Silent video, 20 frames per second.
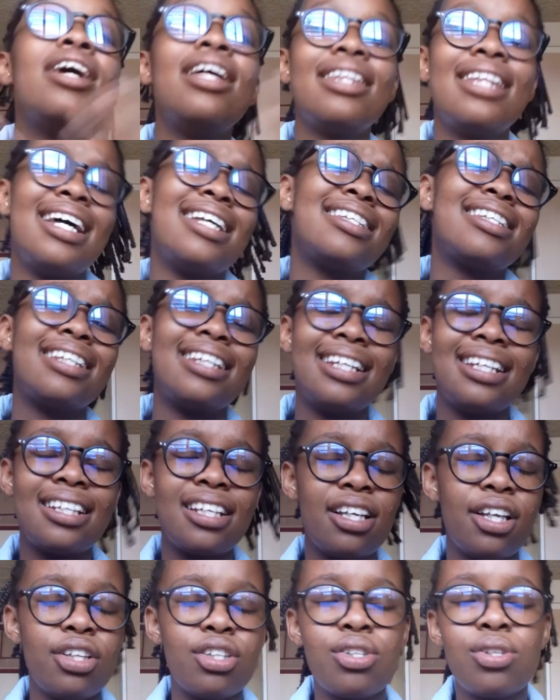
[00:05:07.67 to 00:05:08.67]
thus
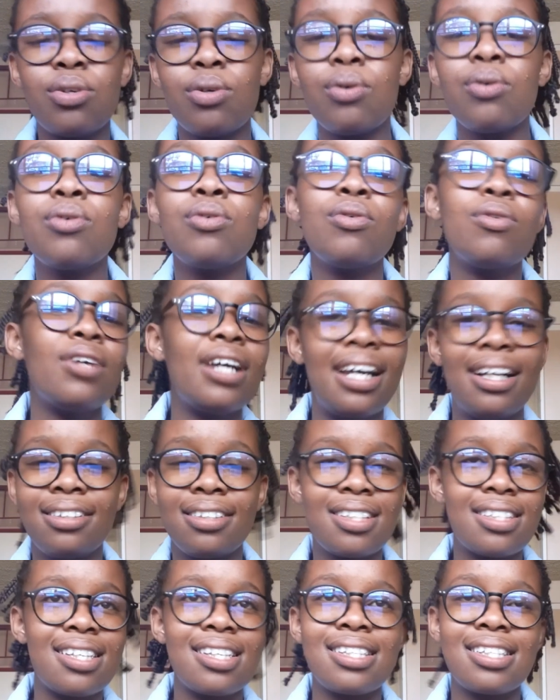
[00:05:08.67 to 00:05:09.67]
leading to
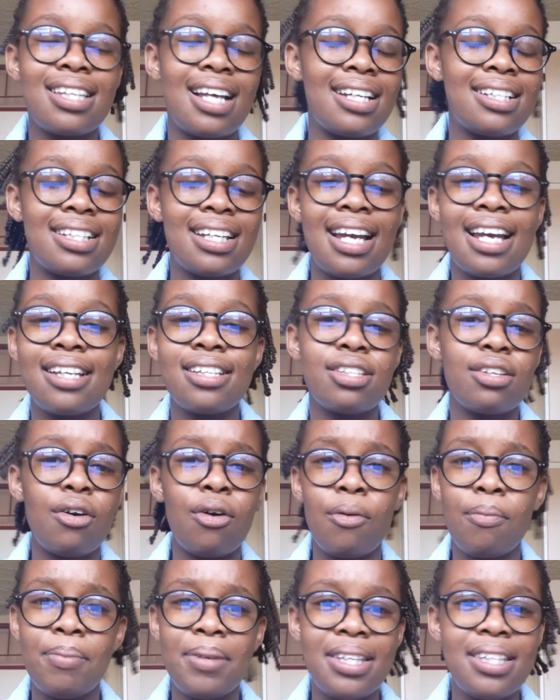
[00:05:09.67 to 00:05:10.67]
illnesses such as
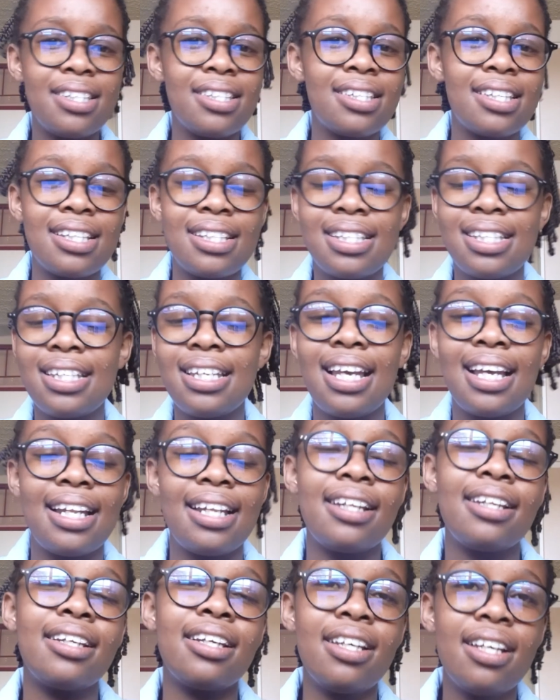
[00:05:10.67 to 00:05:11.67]
obesity
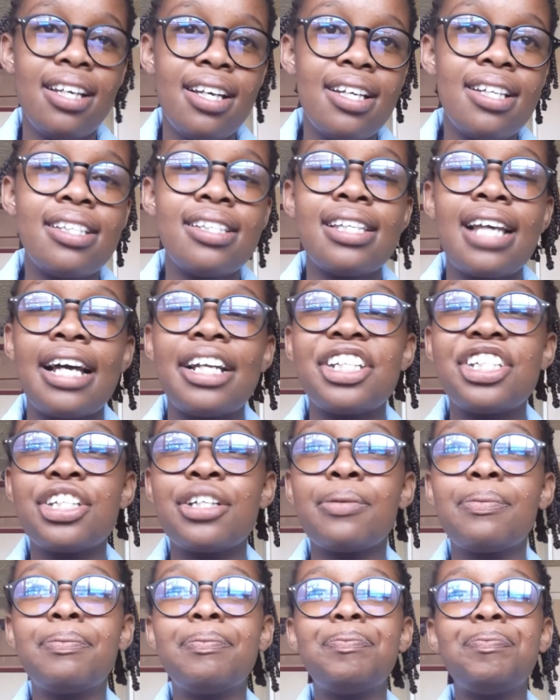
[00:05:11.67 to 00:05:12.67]
and such.